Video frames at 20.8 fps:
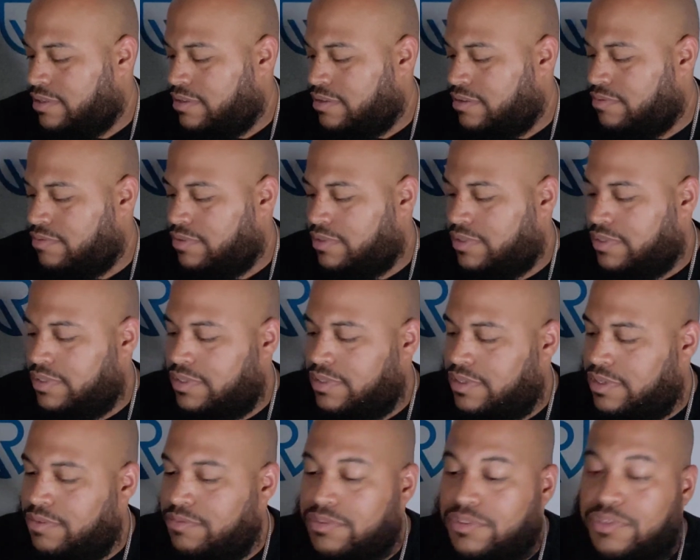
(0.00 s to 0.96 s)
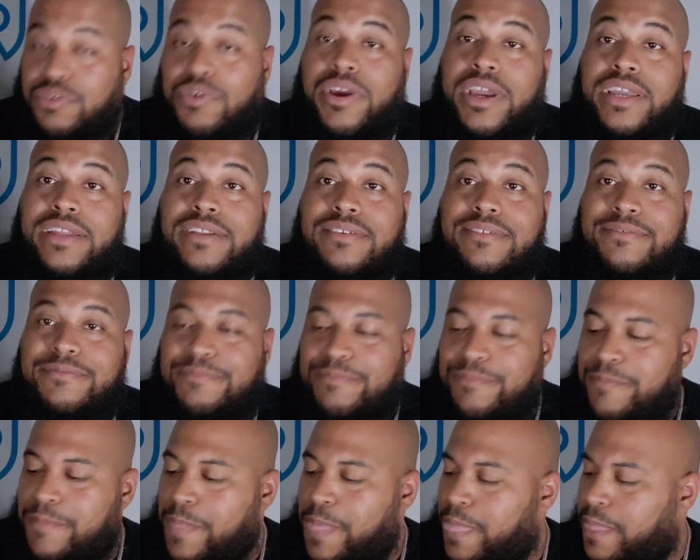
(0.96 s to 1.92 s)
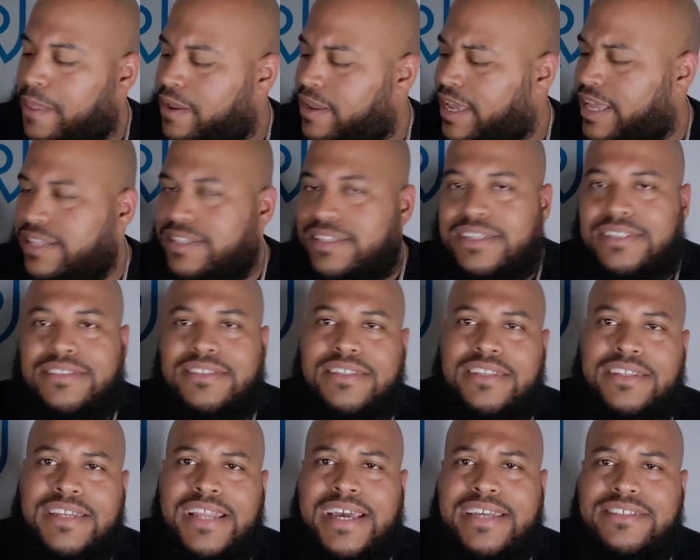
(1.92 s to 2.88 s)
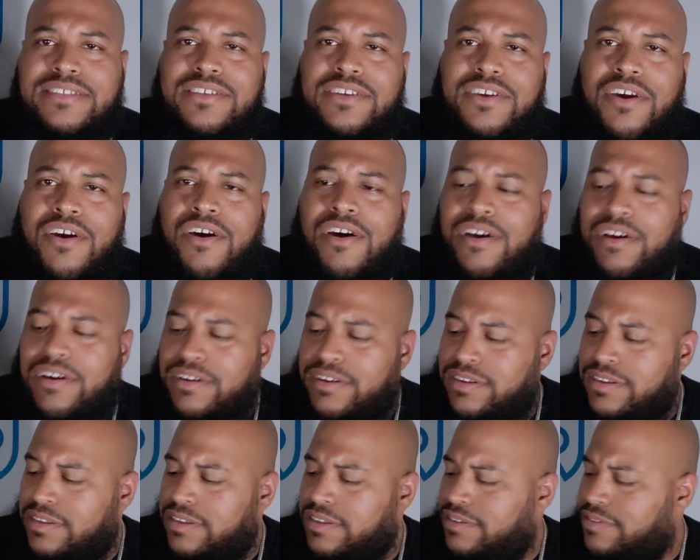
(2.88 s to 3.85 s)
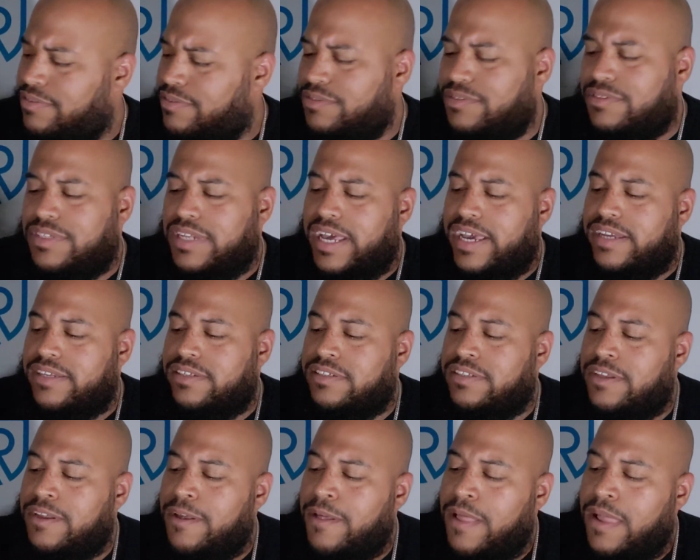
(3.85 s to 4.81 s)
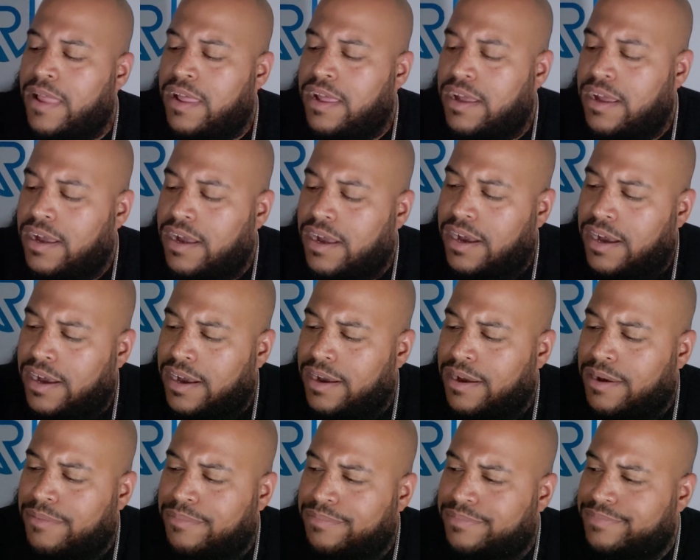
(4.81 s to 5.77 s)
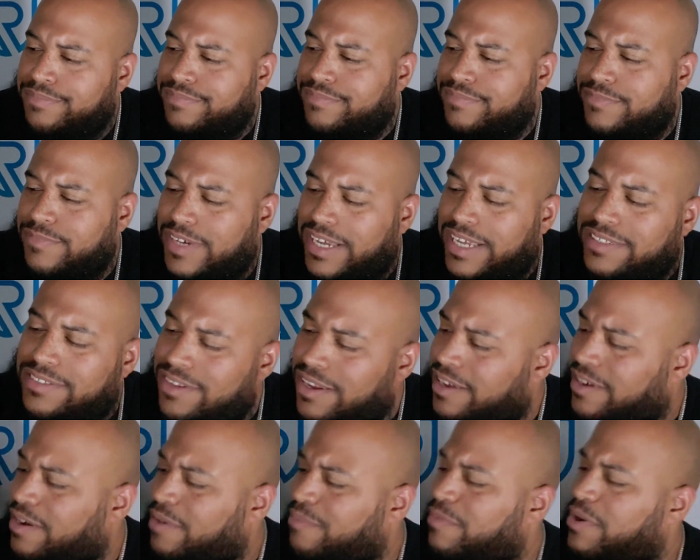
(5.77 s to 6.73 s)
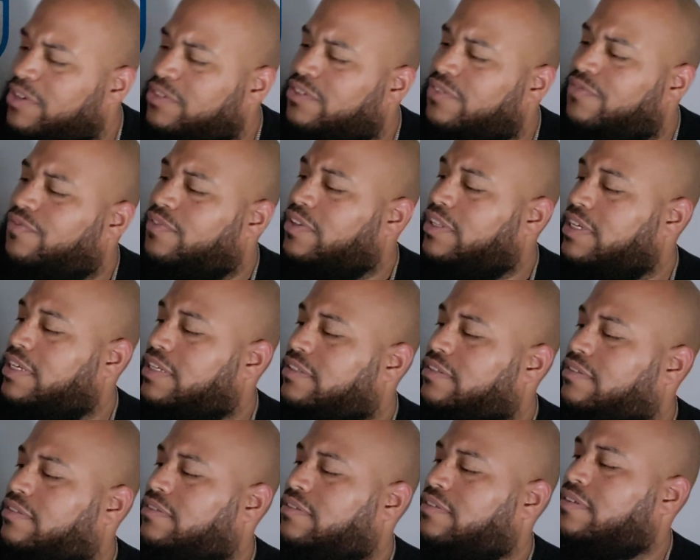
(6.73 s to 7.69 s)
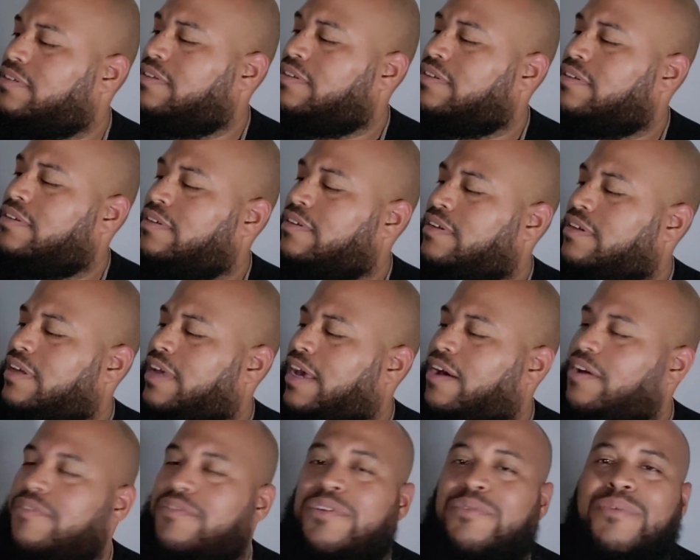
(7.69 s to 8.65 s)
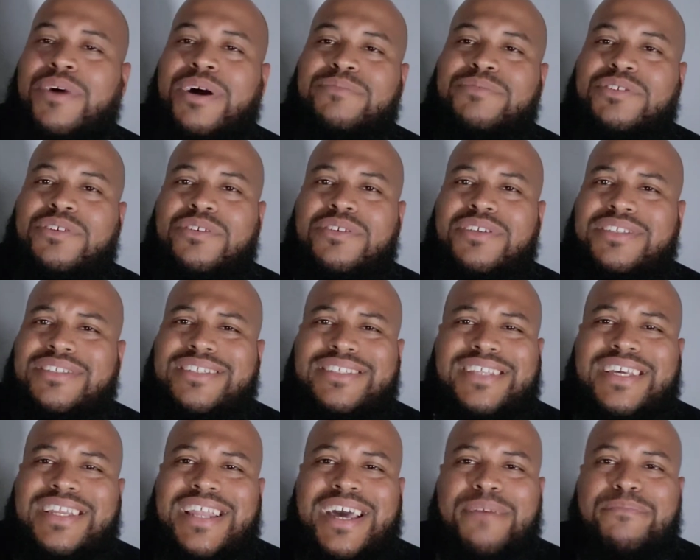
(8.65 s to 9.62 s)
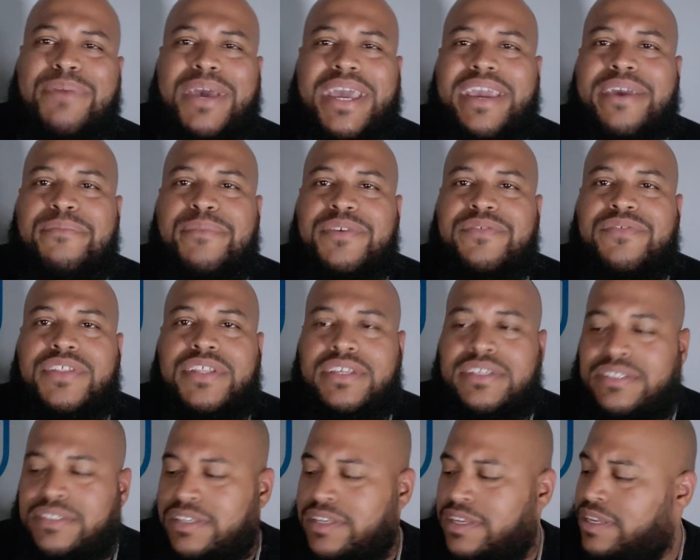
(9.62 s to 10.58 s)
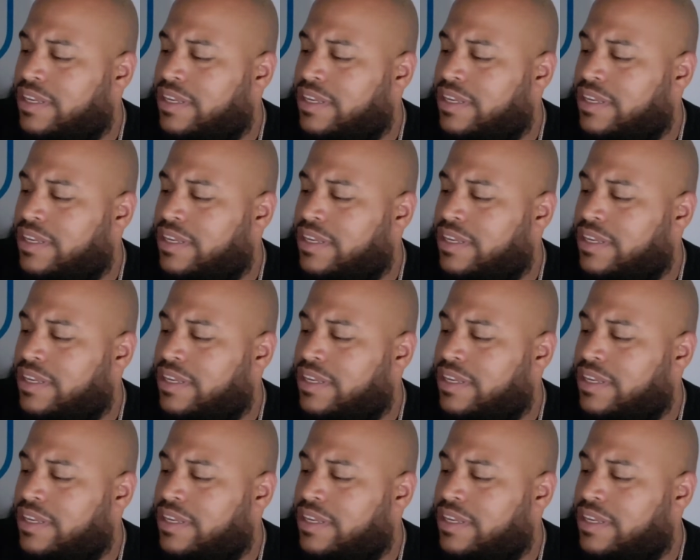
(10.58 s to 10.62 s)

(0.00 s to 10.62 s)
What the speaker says: It was great. Had this and a nice cigar. It was nice. Well, I saw a commercial for this. I don't even know why I'm showing this because they're not paying me for this.